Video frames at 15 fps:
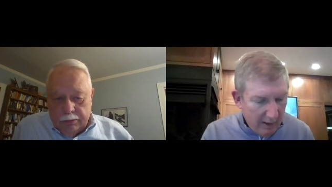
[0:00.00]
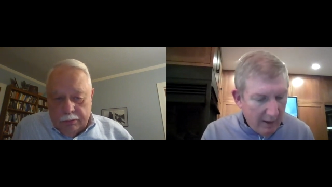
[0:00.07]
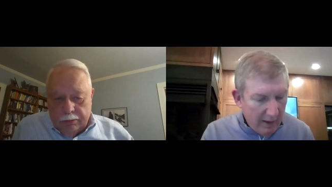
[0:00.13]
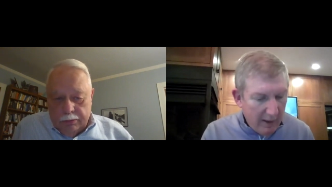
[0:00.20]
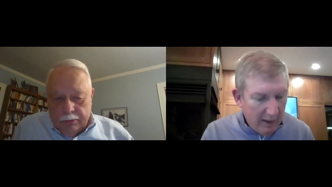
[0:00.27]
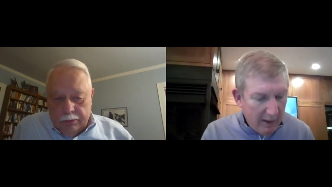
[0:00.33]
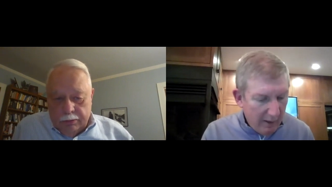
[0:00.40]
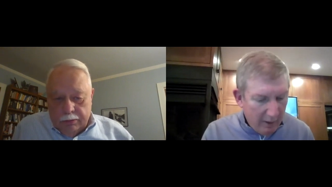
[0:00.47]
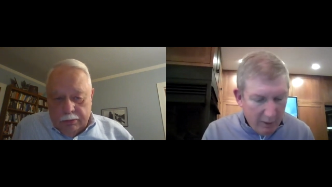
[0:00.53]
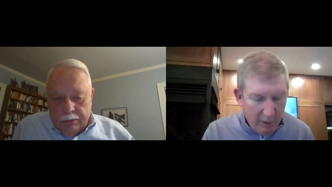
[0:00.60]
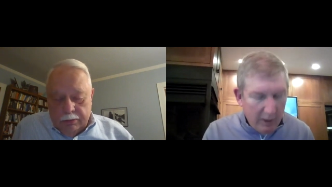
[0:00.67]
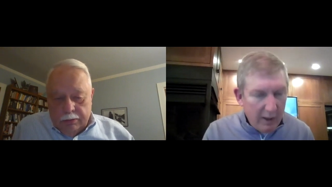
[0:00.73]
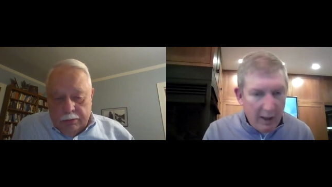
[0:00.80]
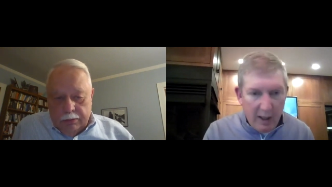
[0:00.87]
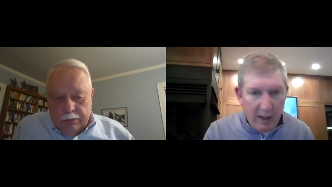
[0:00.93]
Speaker 1: uh, early
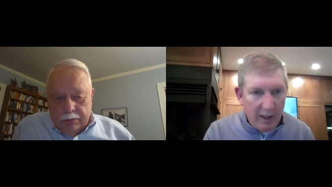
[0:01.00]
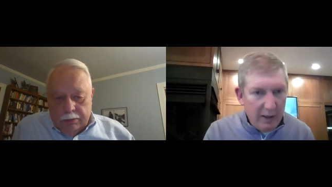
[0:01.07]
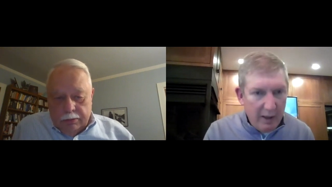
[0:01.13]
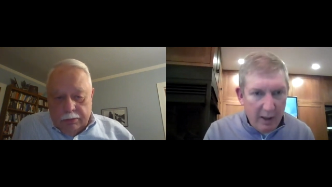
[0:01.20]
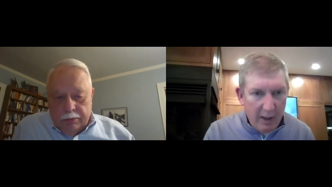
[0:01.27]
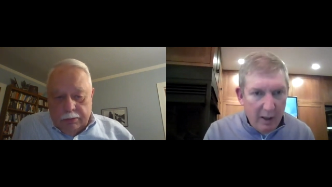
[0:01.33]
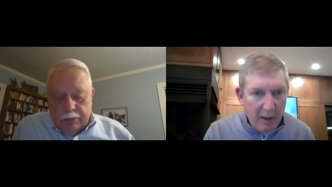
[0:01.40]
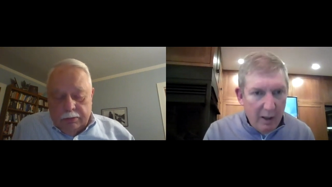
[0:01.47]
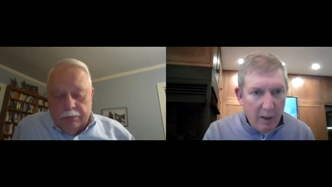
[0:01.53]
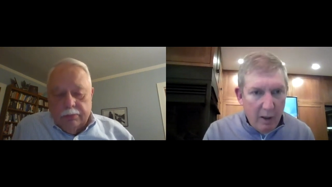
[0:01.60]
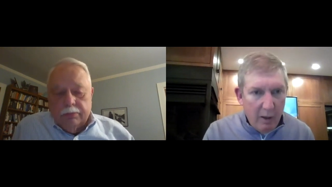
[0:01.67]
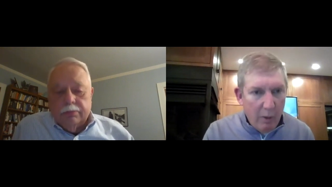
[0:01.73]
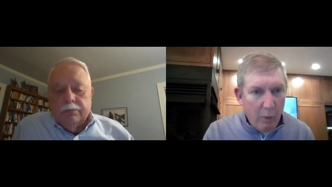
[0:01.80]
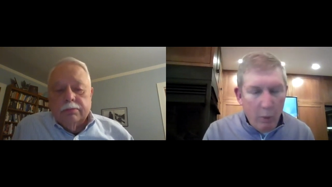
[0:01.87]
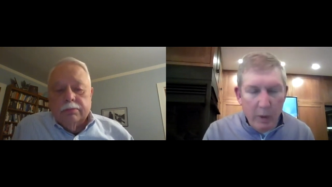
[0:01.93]
on,
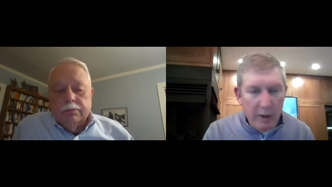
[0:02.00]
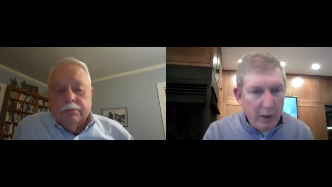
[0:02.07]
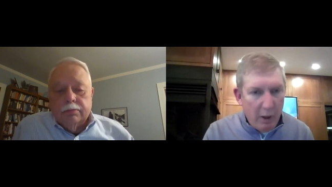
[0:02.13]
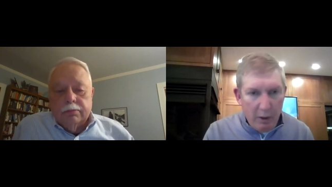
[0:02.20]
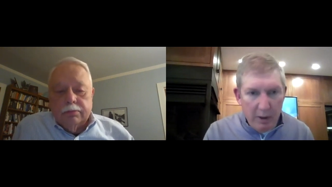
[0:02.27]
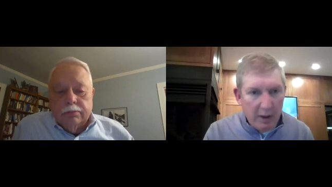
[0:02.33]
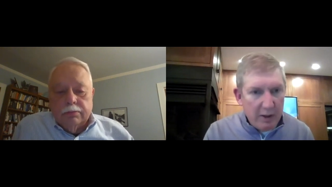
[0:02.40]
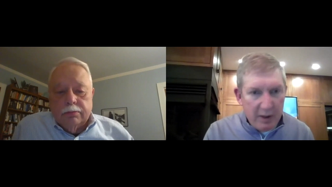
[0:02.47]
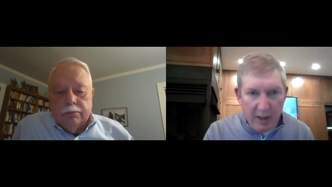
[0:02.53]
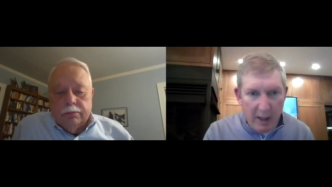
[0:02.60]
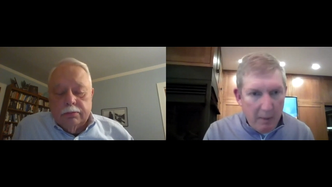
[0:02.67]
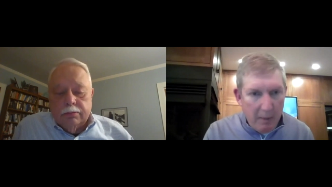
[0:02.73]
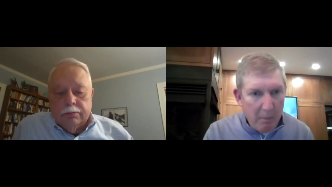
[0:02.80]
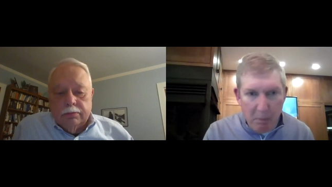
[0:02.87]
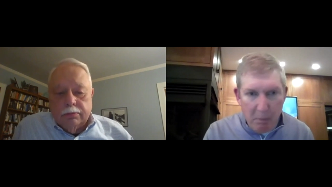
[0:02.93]
we don't
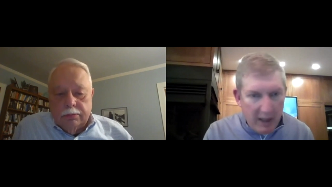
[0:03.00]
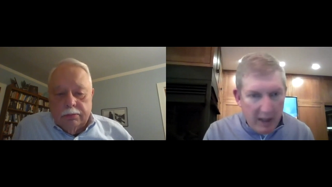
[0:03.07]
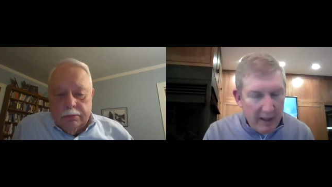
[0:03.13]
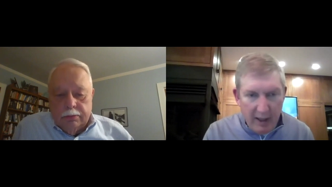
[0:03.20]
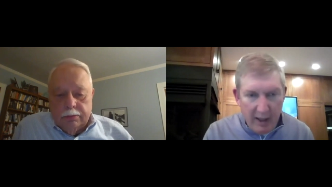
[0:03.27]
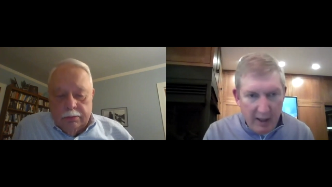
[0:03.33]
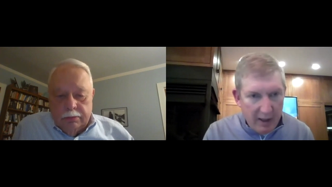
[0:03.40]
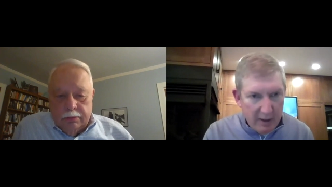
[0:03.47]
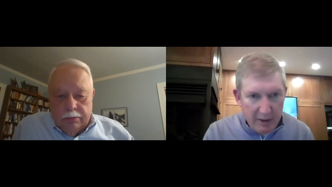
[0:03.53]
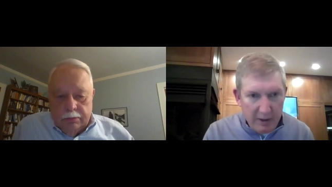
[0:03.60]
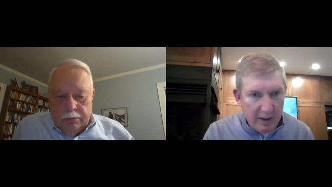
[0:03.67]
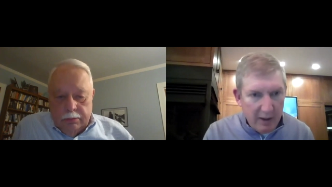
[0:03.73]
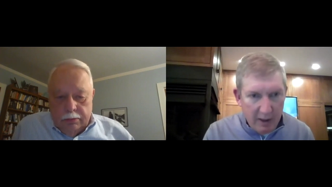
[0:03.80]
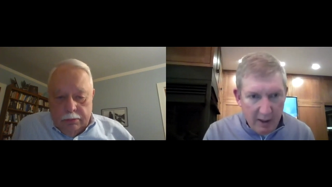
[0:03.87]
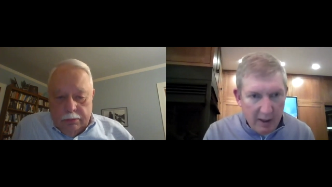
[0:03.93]
accept buttheads.
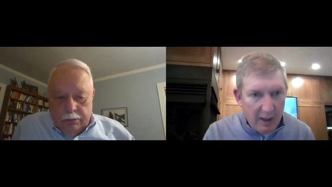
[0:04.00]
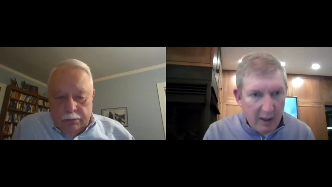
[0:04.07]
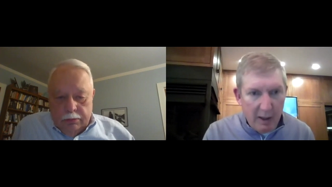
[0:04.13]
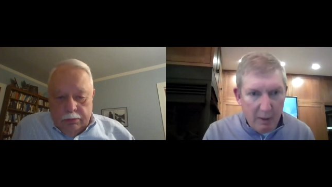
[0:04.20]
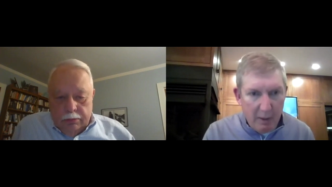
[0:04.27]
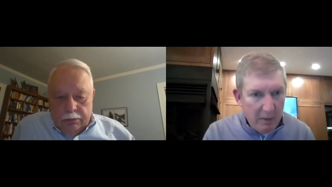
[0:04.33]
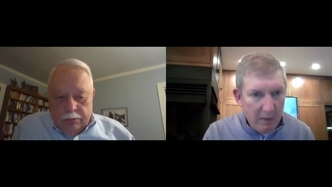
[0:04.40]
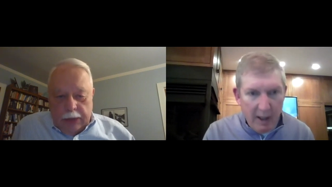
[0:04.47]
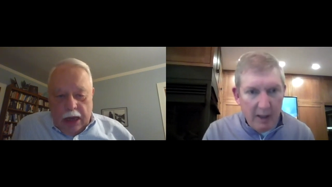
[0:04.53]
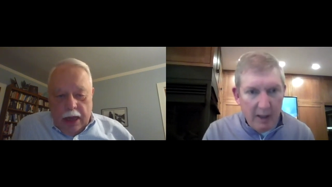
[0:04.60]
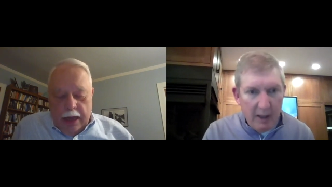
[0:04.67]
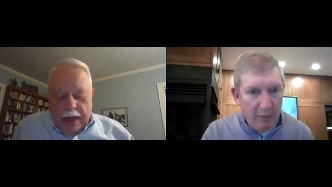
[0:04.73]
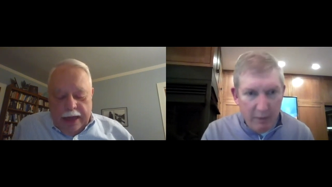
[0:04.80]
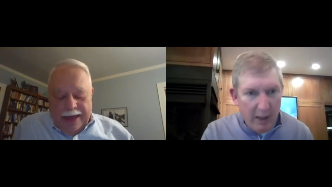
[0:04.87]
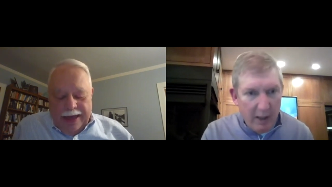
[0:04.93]
Um, and
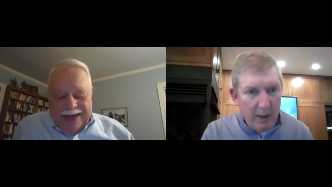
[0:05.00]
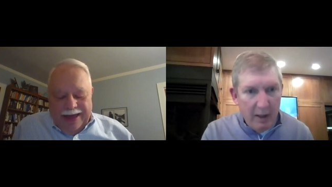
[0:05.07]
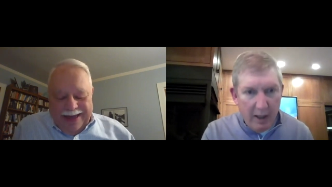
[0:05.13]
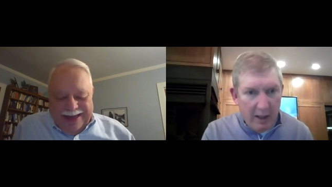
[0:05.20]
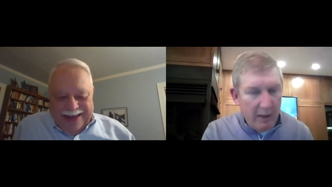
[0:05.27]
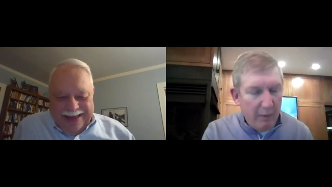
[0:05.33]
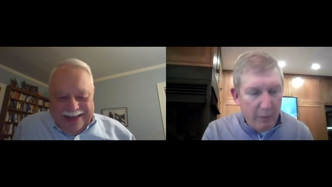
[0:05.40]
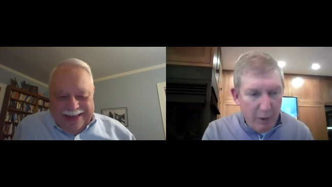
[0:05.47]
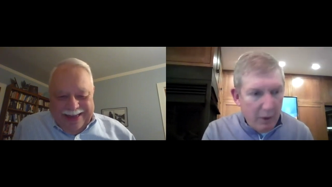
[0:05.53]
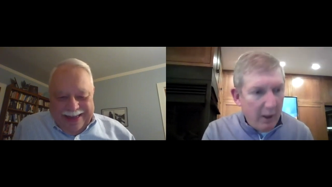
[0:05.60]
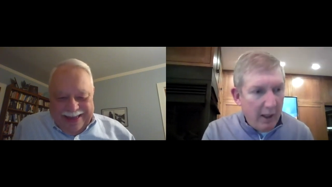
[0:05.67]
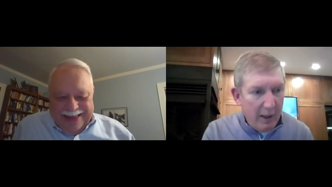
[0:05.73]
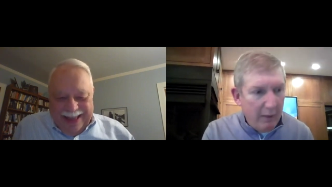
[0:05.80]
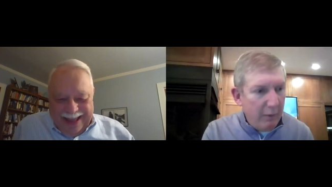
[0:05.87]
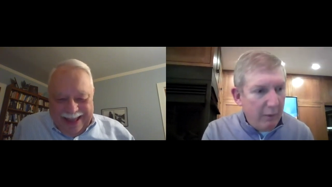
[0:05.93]
if and, and if you
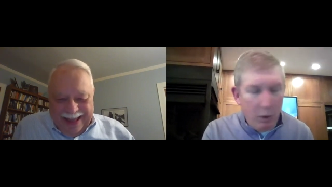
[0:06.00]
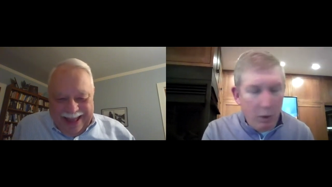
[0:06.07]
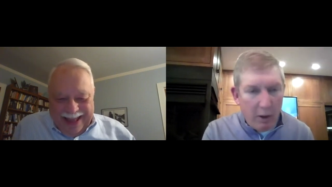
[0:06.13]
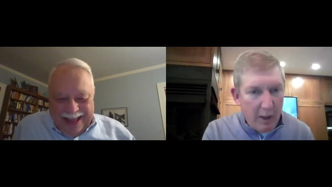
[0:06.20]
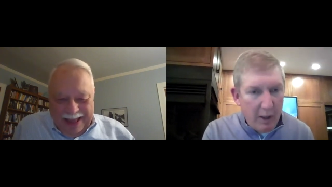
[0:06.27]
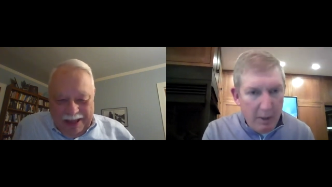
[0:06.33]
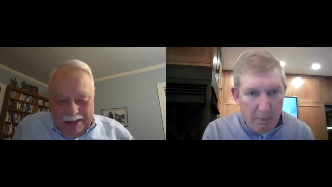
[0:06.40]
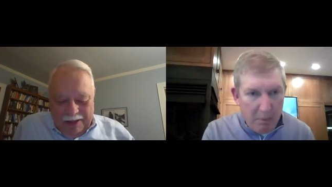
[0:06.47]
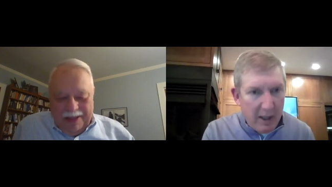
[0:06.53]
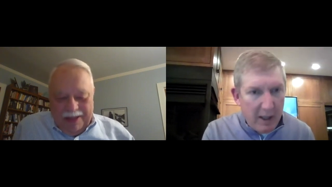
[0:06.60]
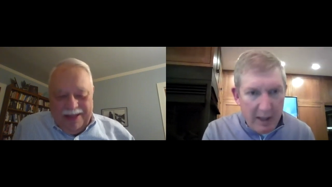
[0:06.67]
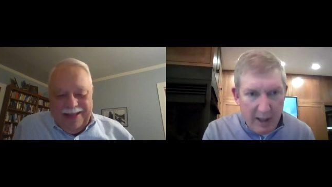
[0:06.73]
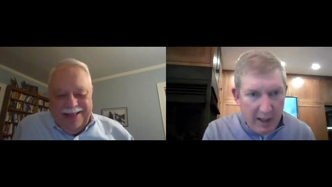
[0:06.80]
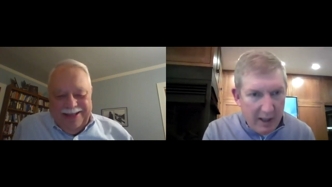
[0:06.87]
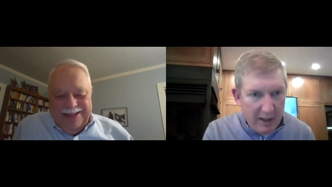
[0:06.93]
and if you are a
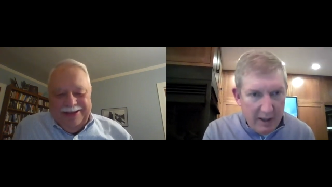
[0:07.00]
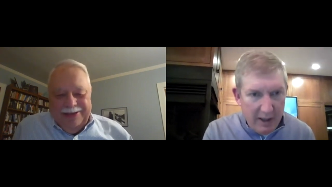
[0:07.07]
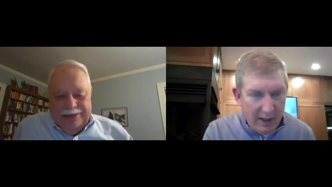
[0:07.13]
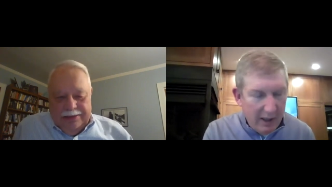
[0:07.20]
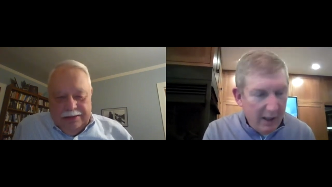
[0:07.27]
butthead,